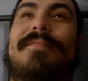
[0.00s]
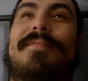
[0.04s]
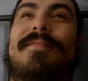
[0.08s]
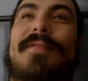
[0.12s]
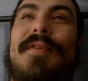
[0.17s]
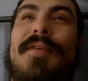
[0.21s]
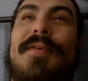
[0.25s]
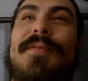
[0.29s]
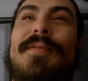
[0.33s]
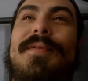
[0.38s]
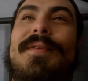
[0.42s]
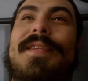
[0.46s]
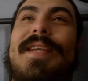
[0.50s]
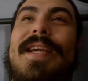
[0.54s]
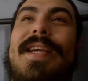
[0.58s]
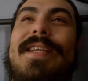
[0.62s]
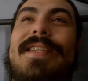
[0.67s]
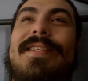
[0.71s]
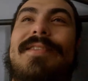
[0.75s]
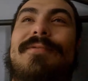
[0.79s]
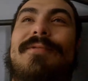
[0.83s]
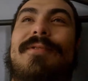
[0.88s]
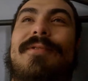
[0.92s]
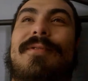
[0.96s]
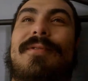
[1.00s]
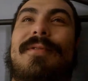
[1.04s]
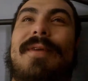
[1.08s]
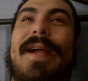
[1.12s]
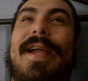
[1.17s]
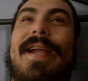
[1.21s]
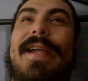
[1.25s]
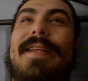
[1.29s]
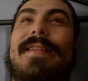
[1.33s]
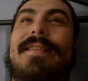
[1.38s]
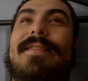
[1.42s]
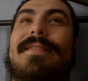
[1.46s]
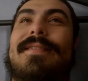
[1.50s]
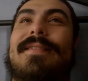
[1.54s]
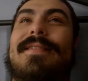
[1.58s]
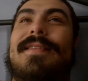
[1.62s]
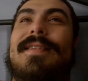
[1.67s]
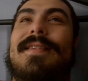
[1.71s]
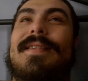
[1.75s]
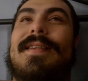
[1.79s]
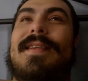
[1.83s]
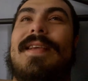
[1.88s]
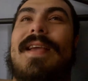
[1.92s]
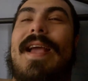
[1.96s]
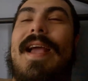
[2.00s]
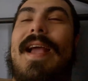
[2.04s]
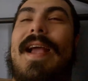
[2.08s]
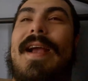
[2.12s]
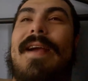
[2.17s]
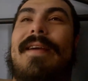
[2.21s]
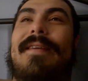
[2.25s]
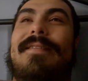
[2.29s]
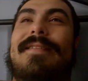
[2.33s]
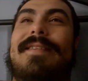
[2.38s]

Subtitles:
food tastes great, air